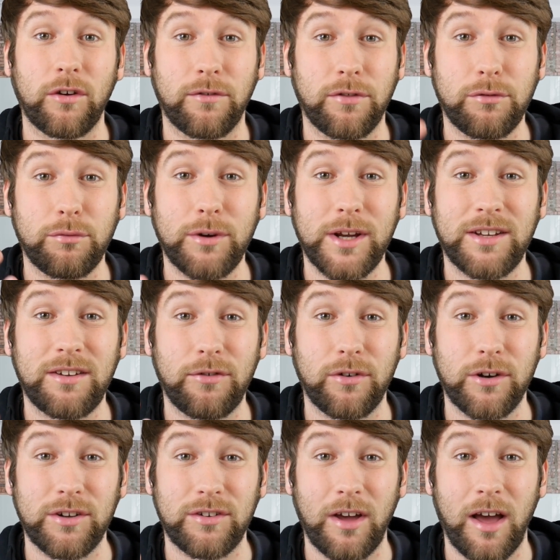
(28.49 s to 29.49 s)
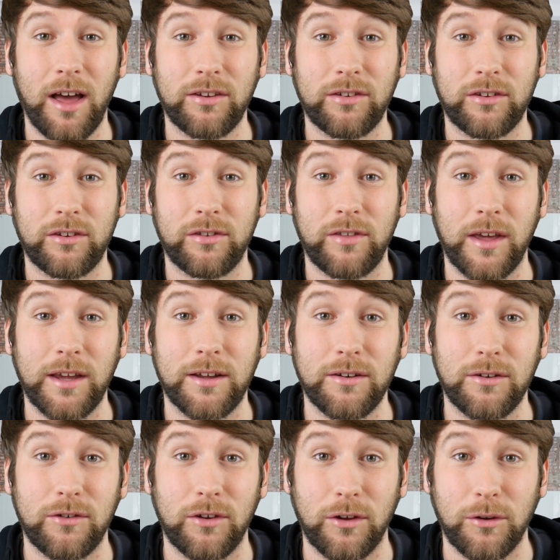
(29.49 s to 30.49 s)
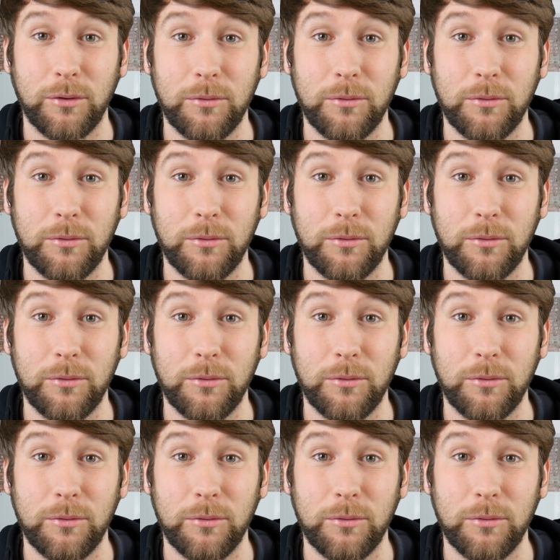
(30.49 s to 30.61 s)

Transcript: of 3 different tasks they can do.